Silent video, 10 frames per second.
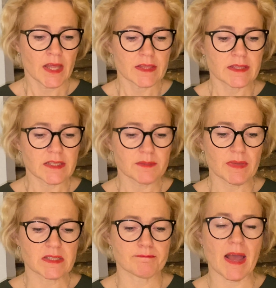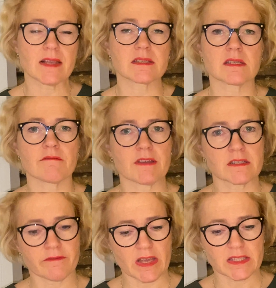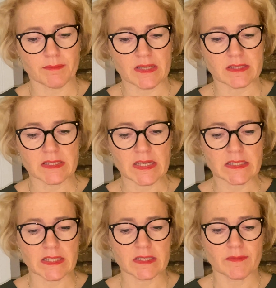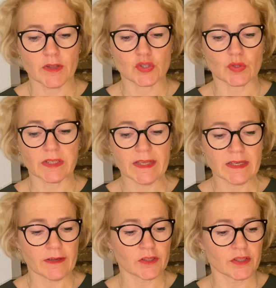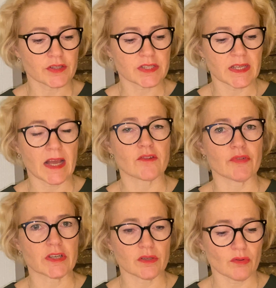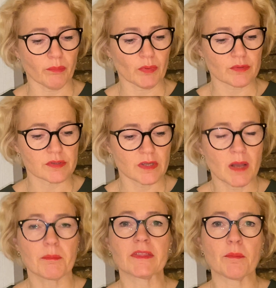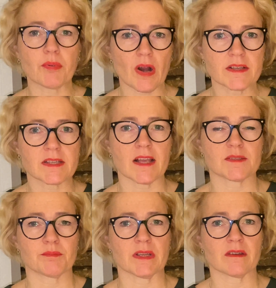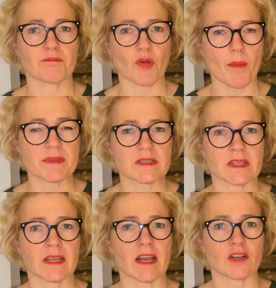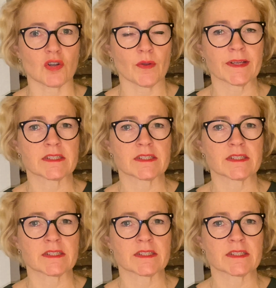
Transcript: This means massive investments needed to clean energy and renewables, but the price has been promising and going